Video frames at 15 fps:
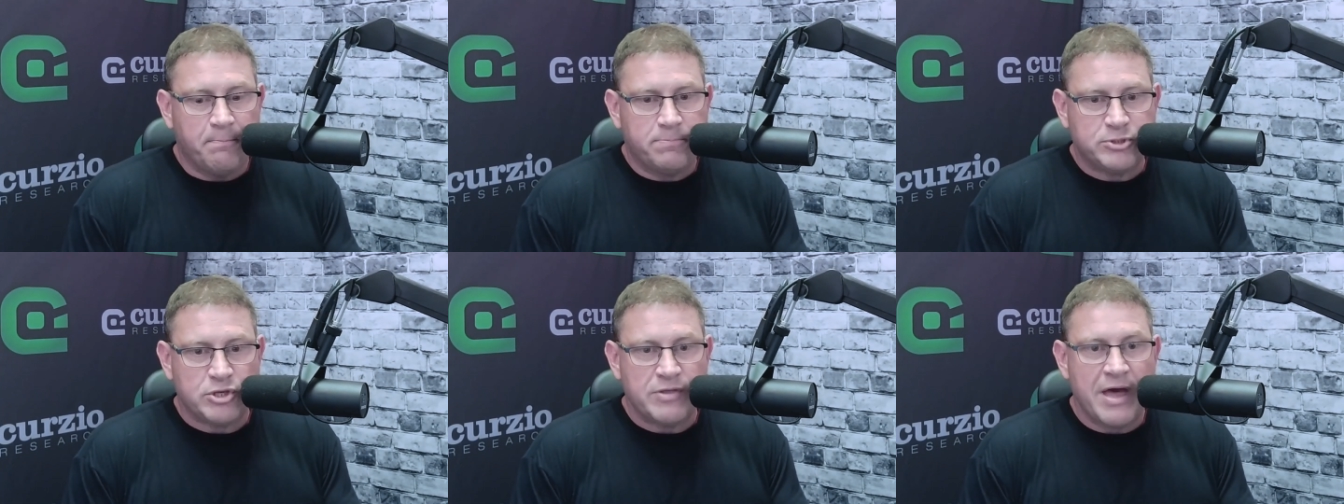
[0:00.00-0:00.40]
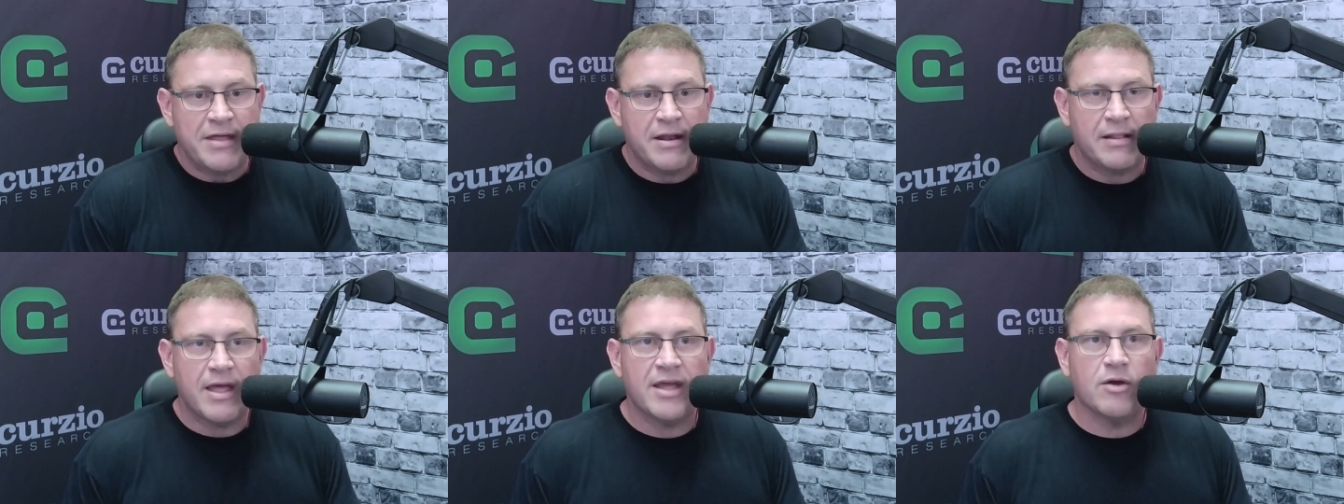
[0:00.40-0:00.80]
So then
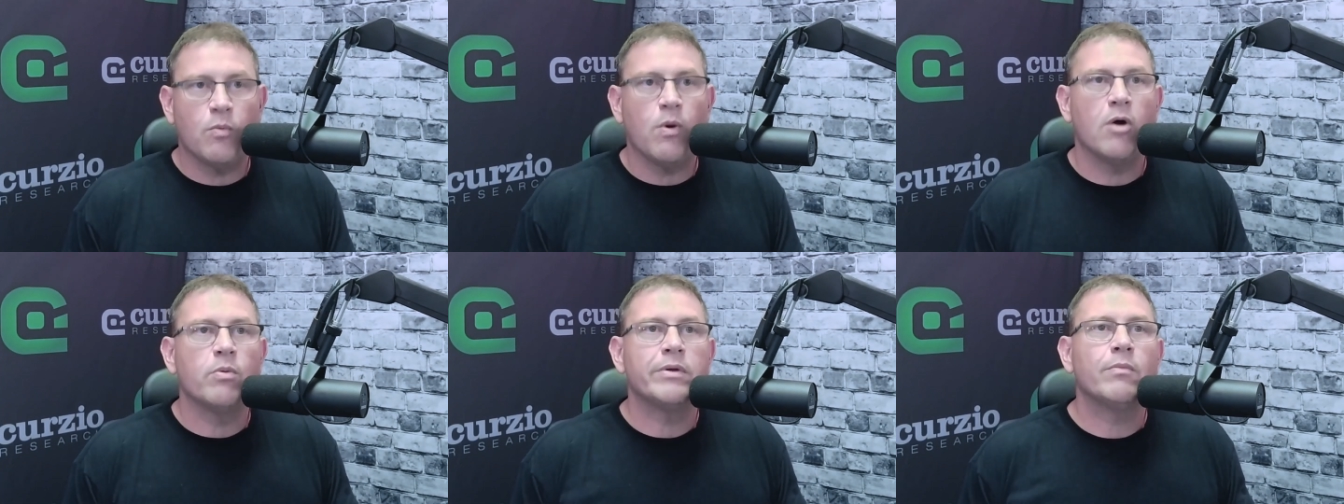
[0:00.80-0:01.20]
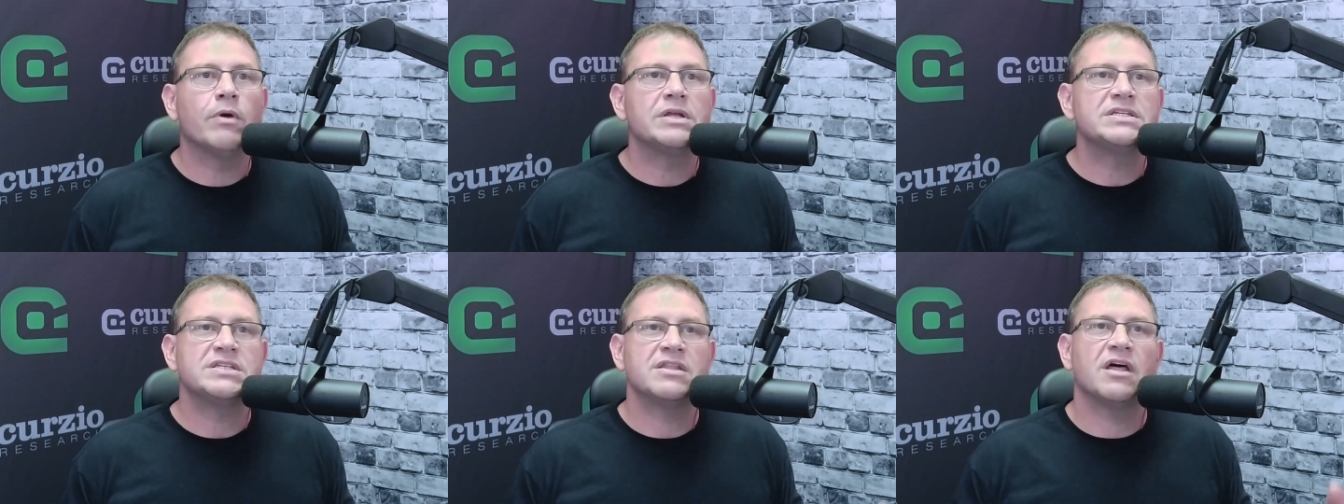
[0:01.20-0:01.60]
they're like, well, we
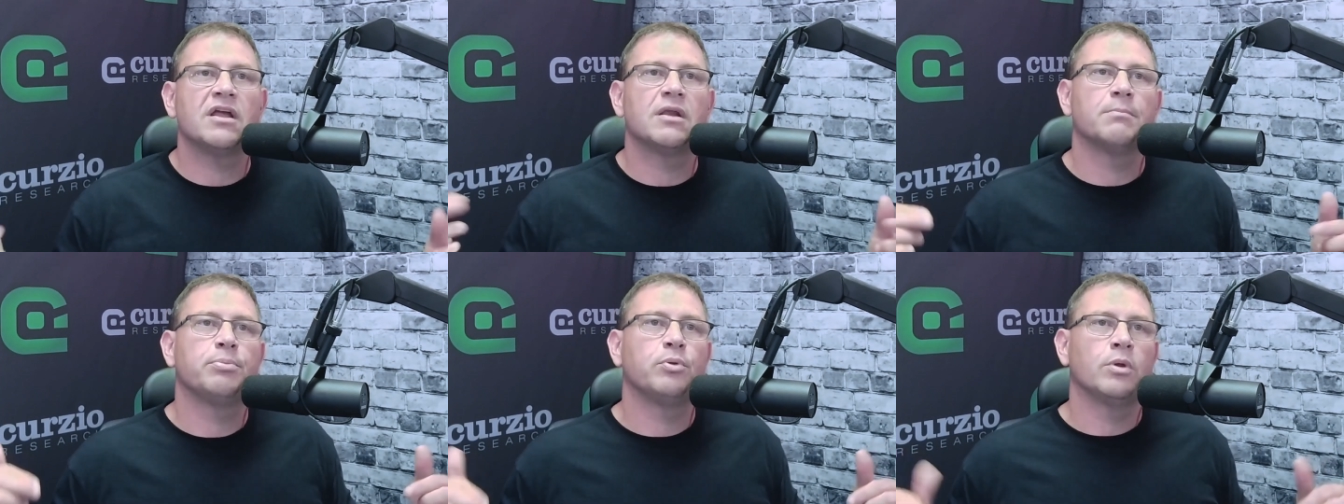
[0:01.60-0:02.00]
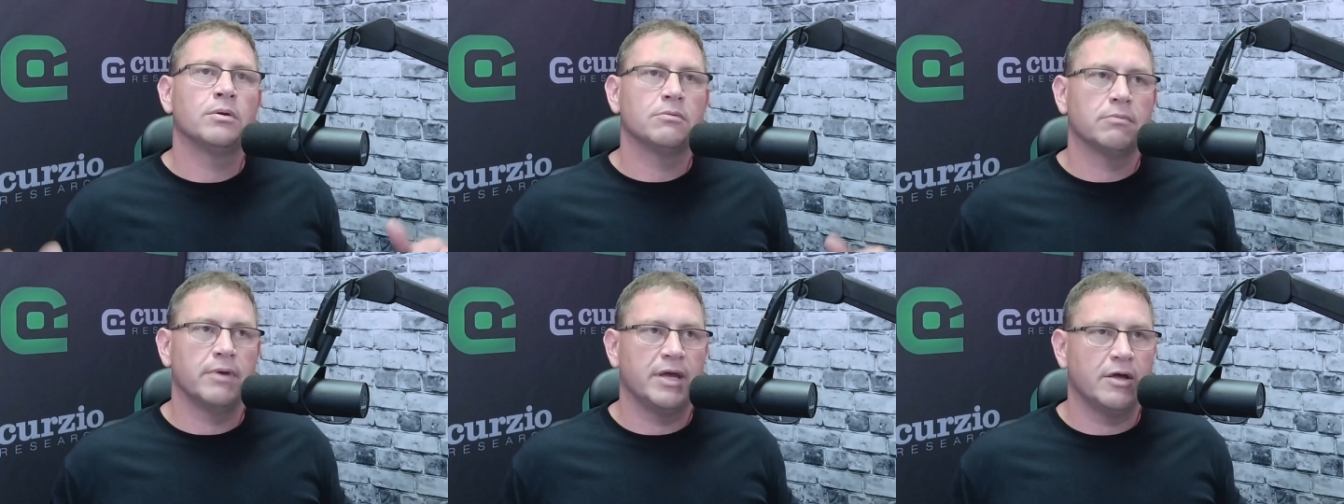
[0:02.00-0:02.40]
want to see the
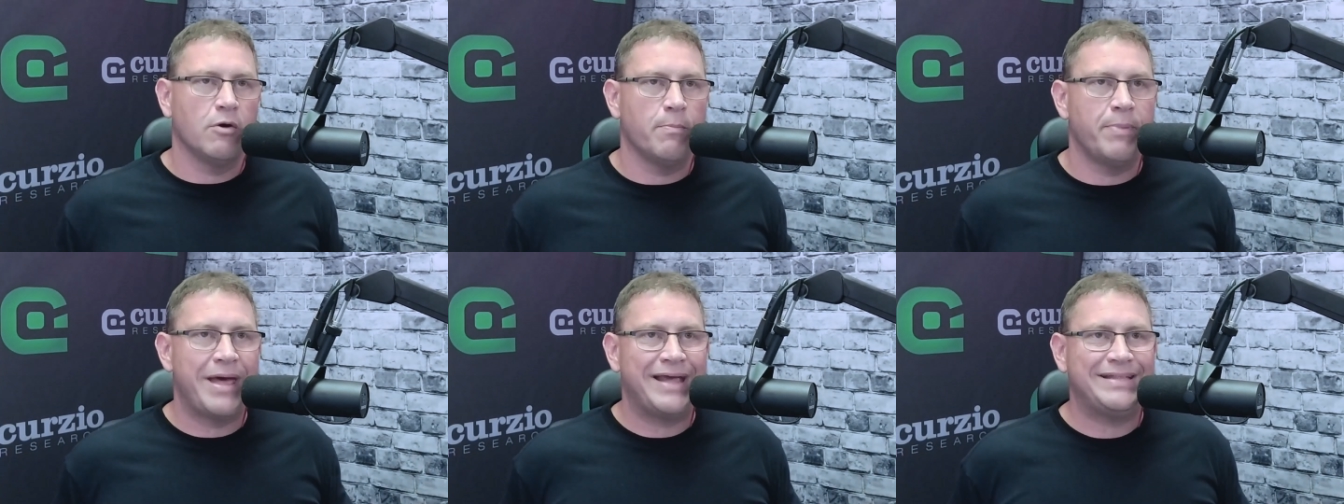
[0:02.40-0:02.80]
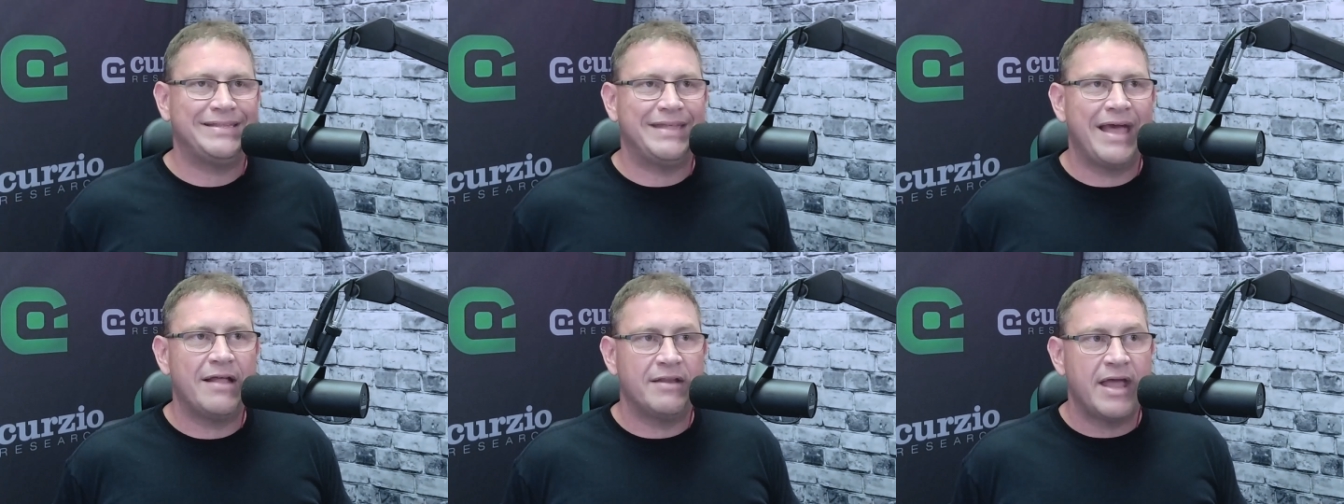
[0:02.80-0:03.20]
unemployment rate go back down.